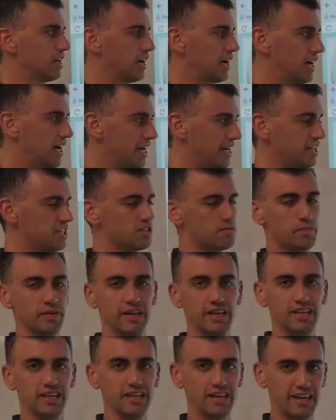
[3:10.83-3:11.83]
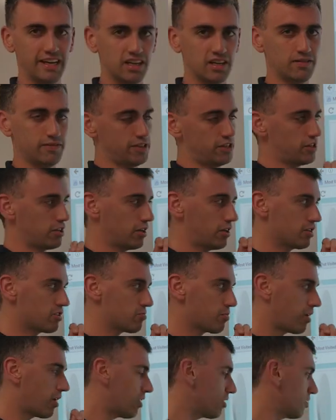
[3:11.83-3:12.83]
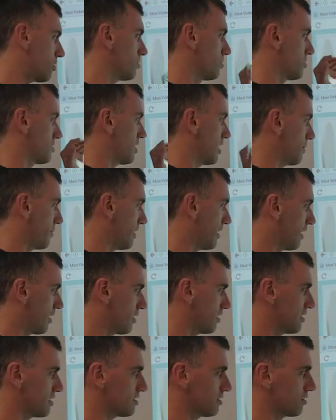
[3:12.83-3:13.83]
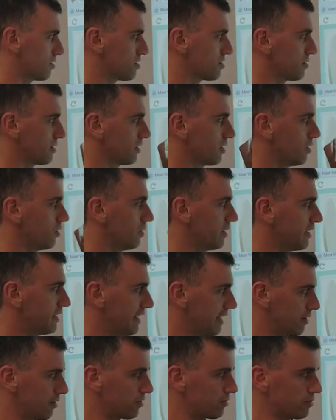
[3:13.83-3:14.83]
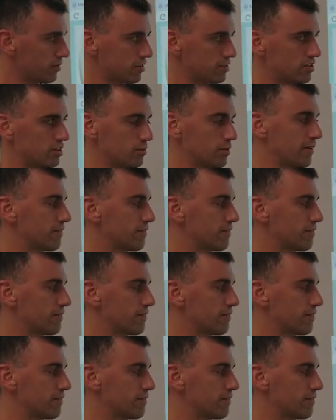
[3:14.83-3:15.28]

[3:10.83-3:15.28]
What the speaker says: high-speed, negatively charged particles coming out of this little slit and going down through the tube.